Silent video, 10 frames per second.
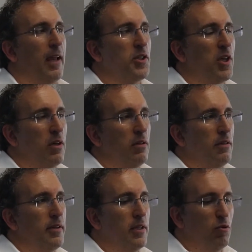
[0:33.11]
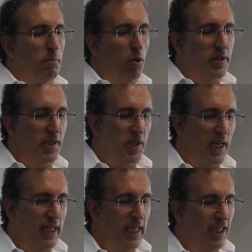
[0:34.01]
So the report
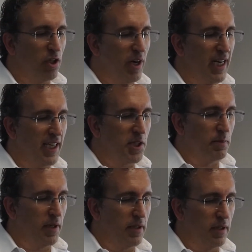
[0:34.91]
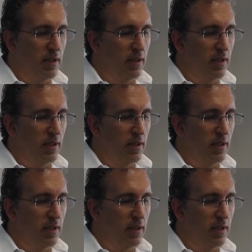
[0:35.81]
designer in GradExpert